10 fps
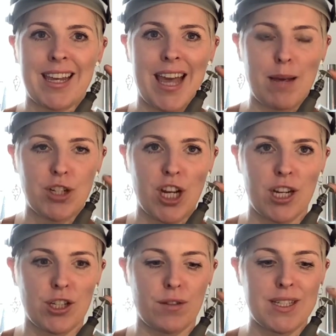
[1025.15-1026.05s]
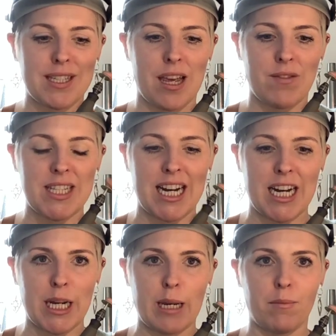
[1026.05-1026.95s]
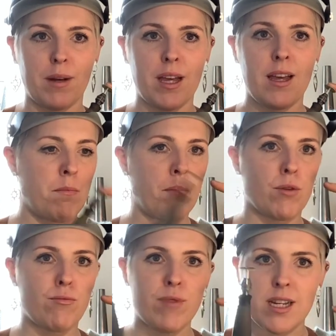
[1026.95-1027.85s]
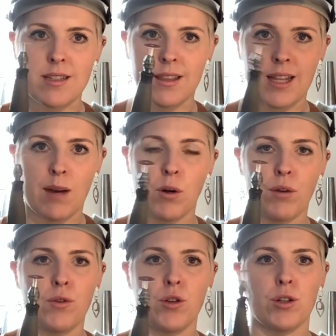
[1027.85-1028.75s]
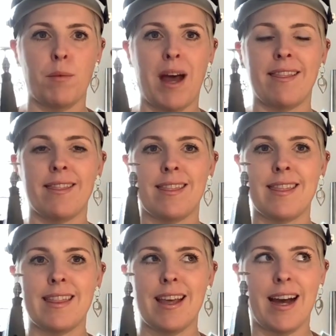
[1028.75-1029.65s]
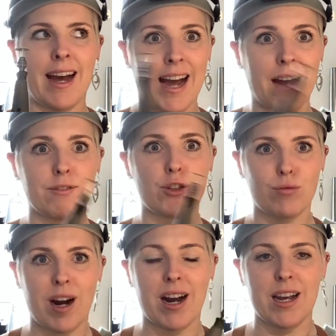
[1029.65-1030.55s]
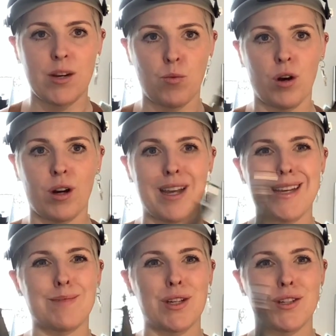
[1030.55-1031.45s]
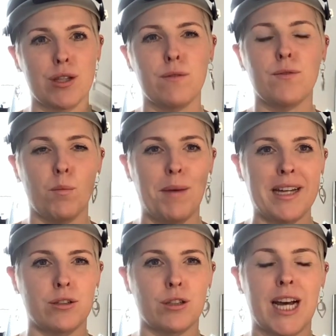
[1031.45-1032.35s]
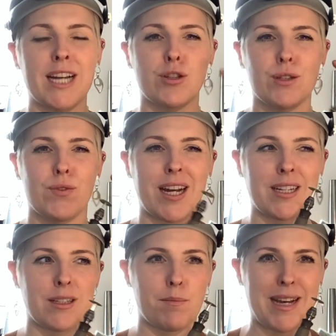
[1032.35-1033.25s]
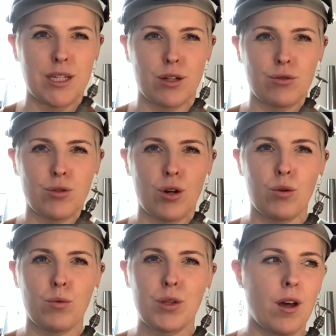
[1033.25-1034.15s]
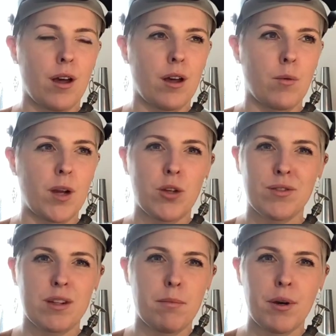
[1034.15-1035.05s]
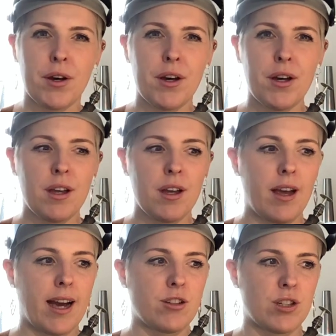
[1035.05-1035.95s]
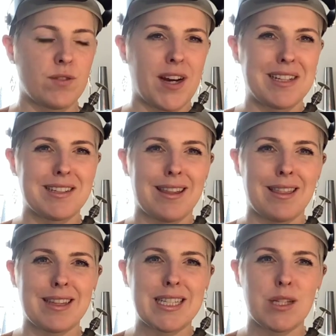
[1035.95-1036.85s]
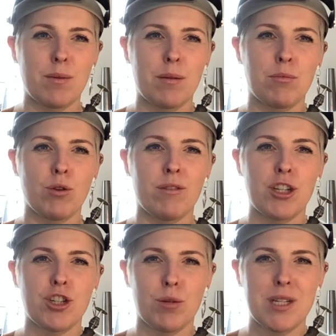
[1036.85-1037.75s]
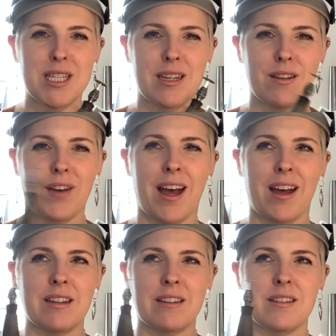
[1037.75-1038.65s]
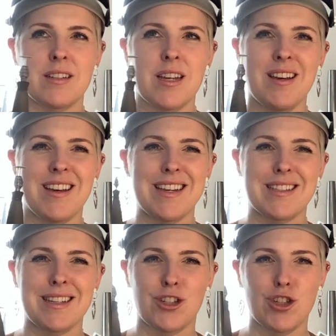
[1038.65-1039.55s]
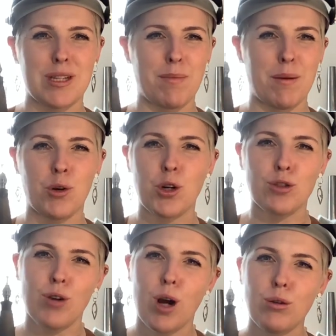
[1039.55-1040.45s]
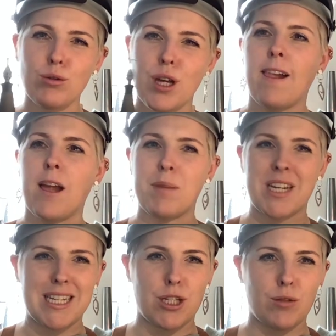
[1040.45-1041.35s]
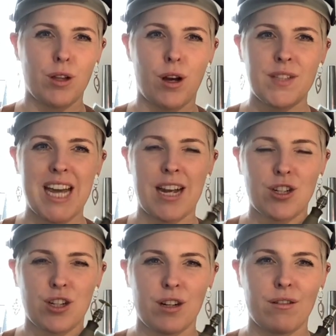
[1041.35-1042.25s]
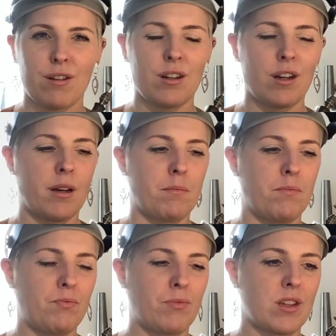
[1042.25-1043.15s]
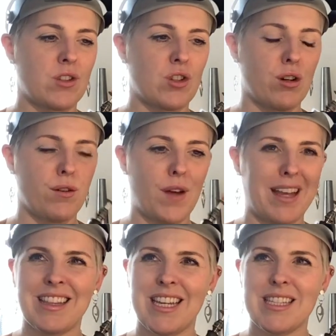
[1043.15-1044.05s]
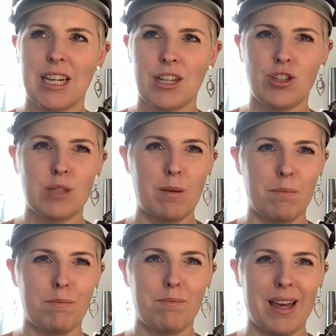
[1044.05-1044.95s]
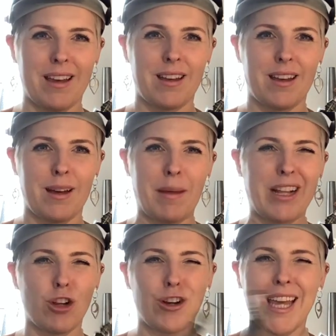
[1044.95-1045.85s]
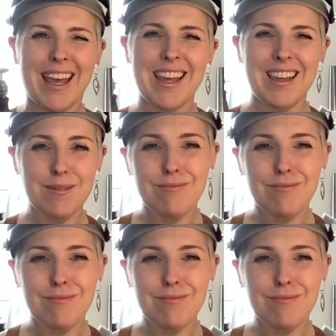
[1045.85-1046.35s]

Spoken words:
a game changer for saving time. But the reason that I want a Fordham, and I have tried one, is because of the foot pedal. I just find better control when using a burr. I just find it's a little bit more intuitive, and it's just a bit more controlled. And because I do a lot of texture and stuff, this can just be a bit clunky,